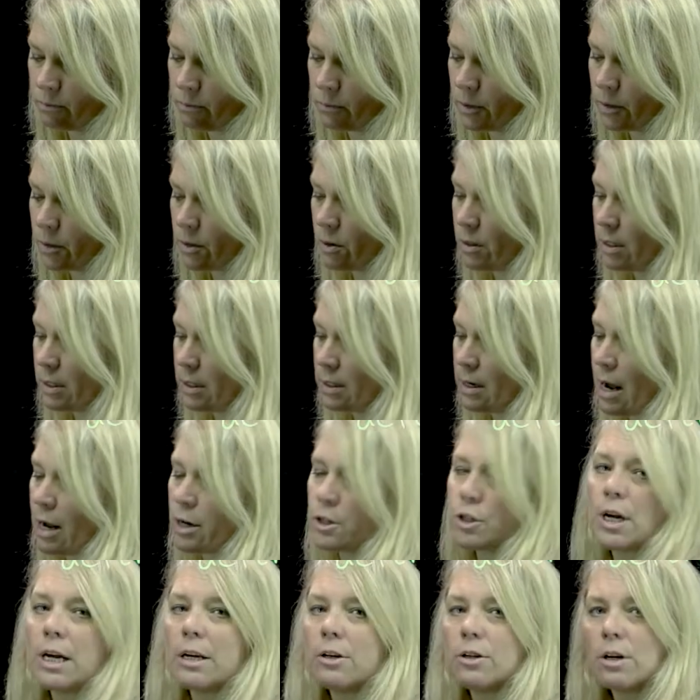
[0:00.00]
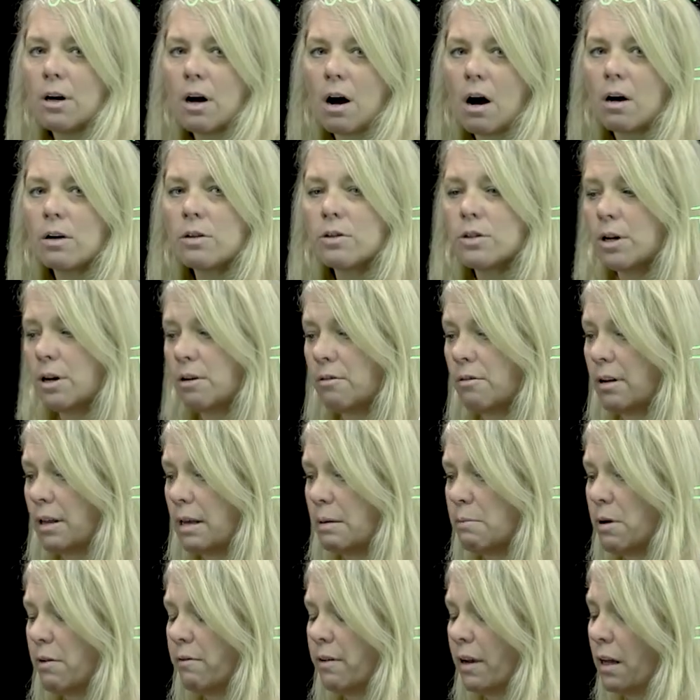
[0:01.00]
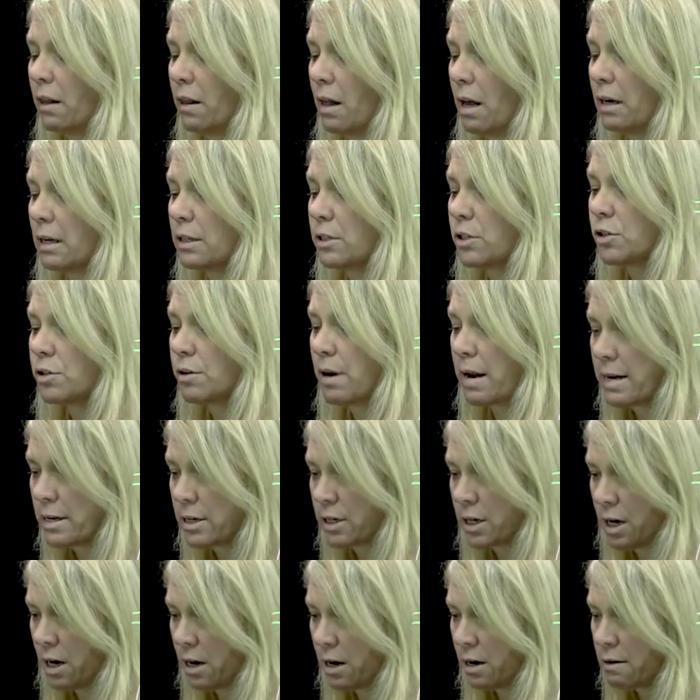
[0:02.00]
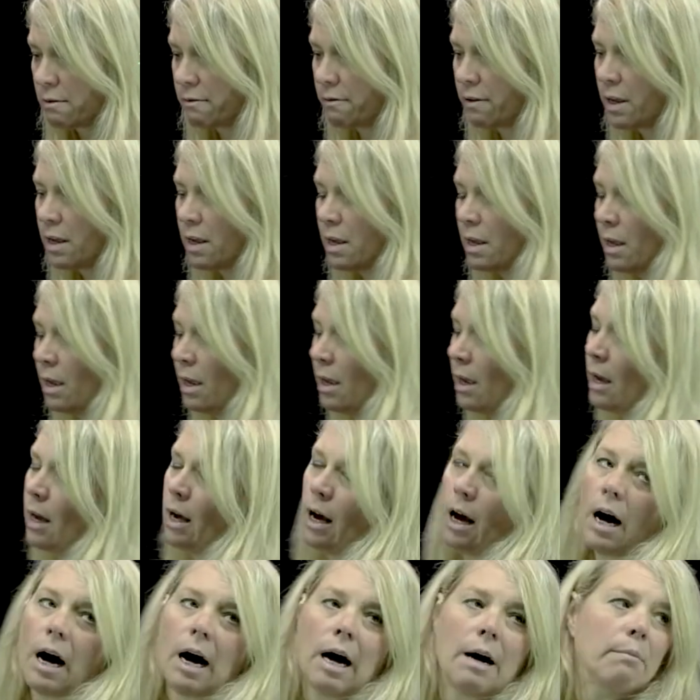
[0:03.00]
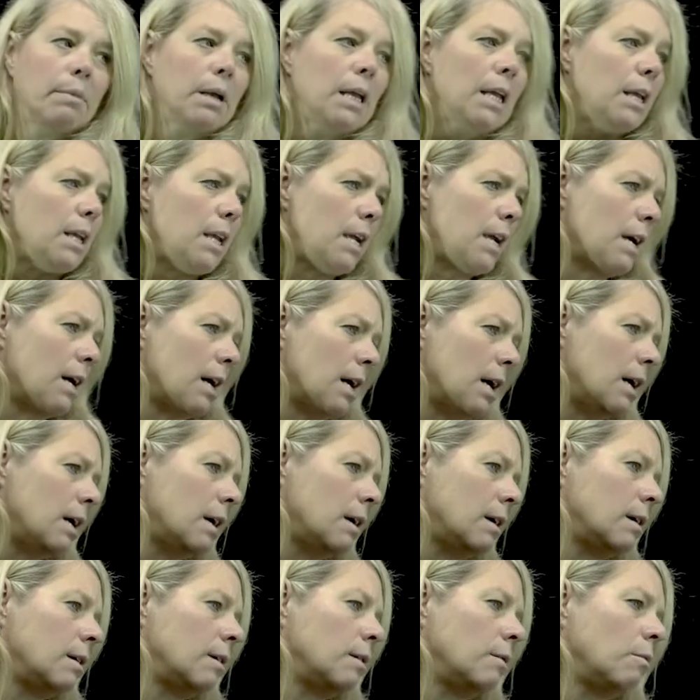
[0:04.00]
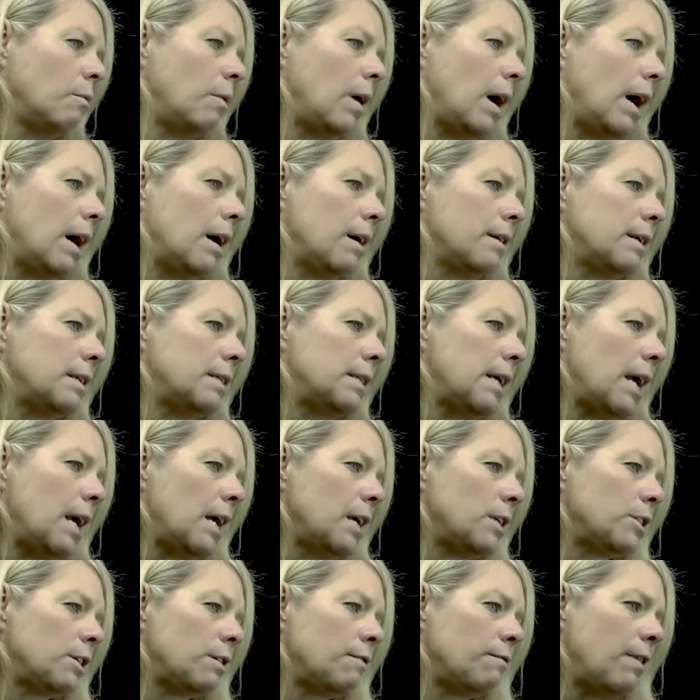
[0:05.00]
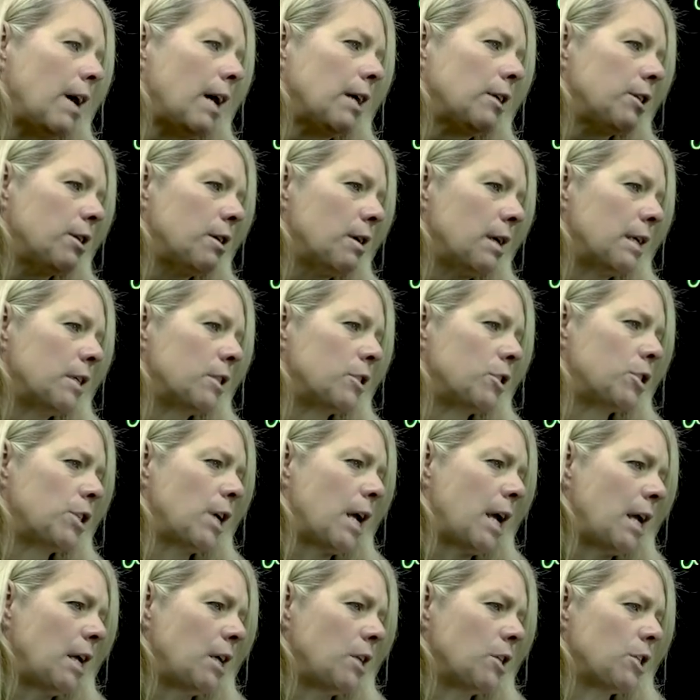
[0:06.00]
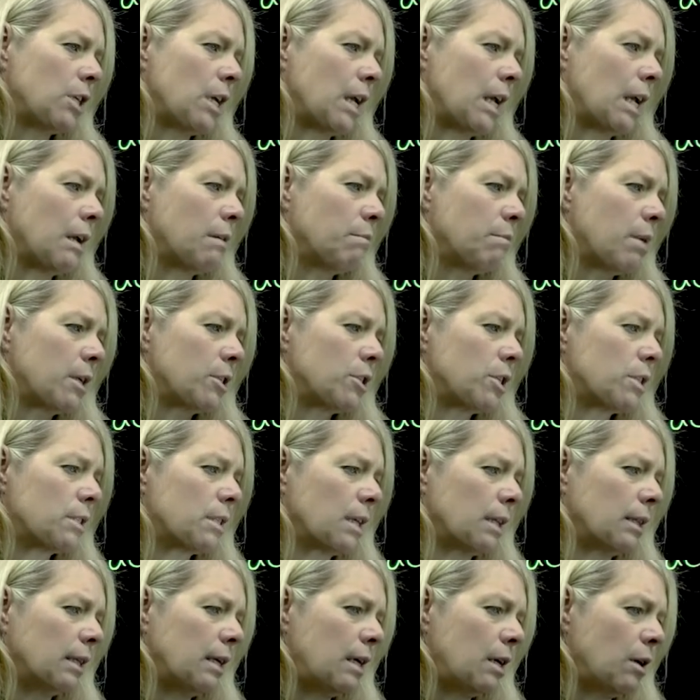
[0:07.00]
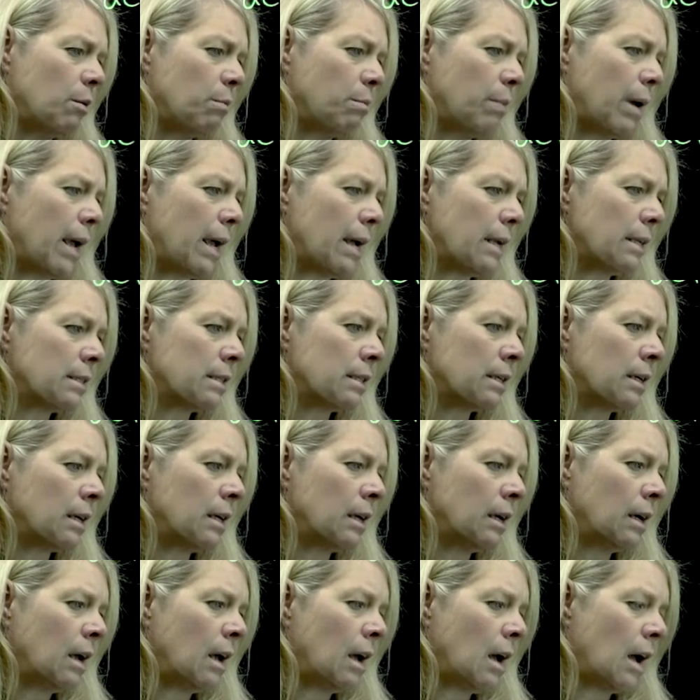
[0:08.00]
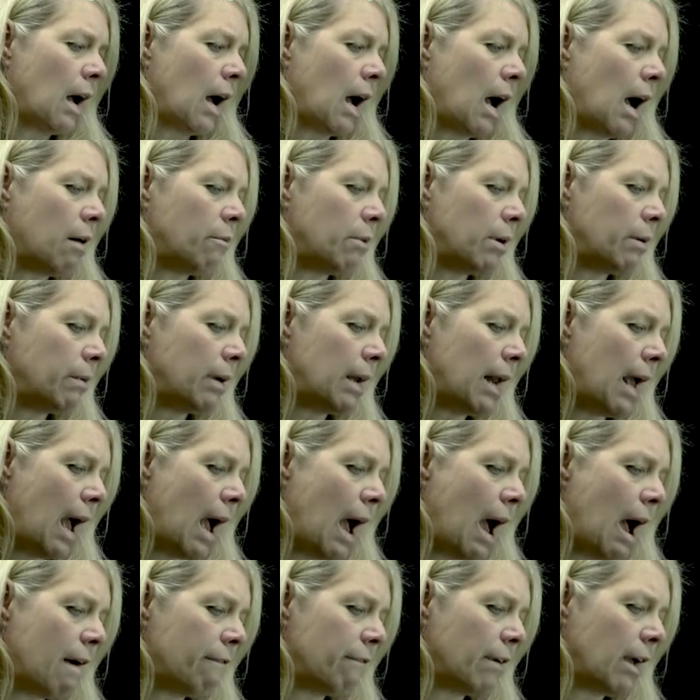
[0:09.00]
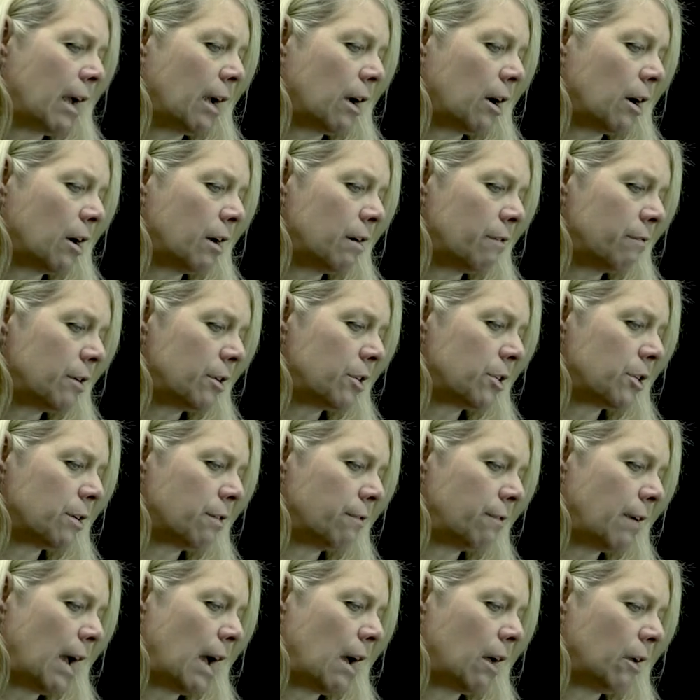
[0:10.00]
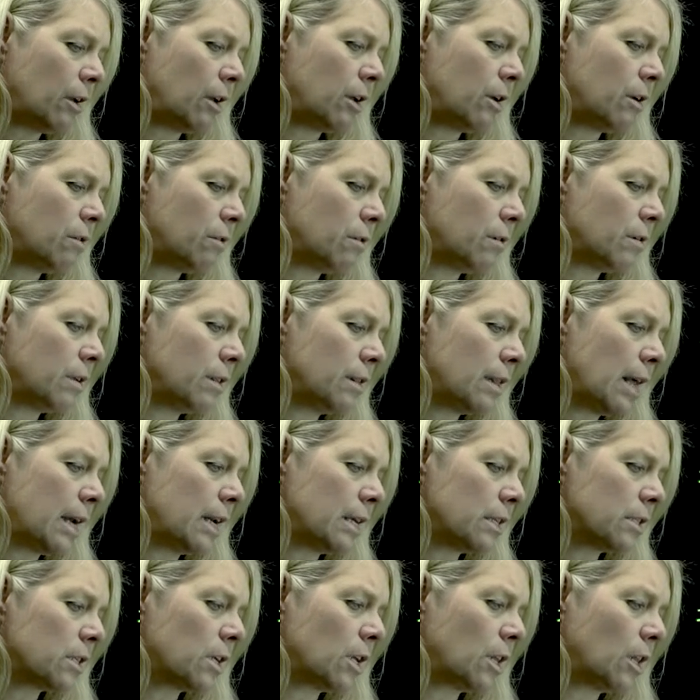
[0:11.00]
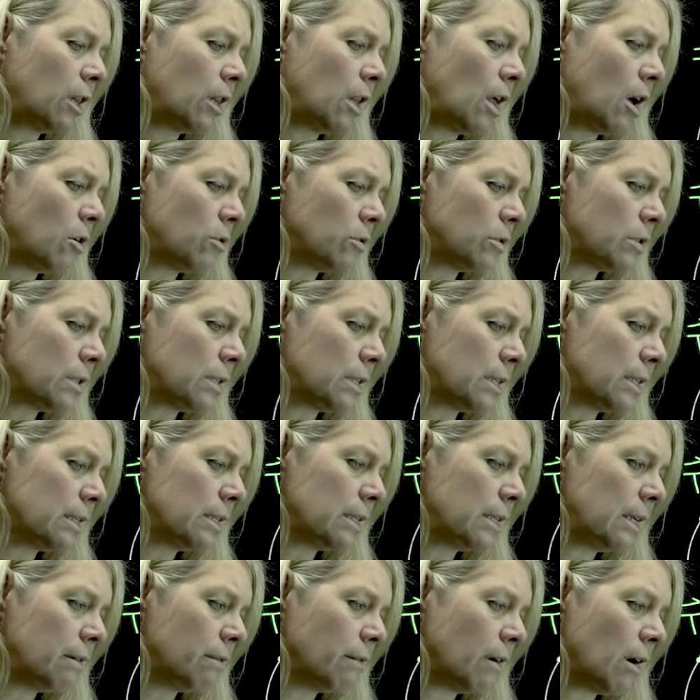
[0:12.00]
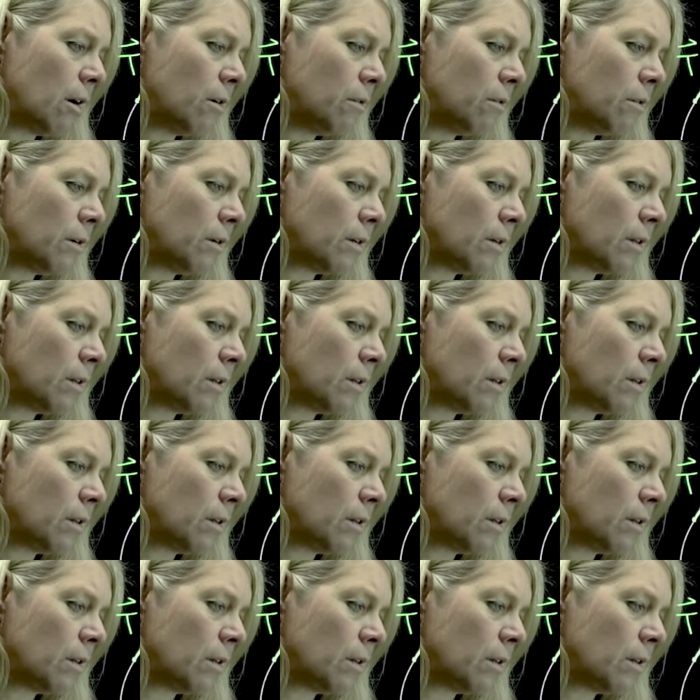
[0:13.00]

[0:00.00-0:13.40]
So it does not change at all, so you're really moving along a straight curve. Um, here, where the tangent vector is changing, but just a little bit, uh, we would have a curvature value that is close to zero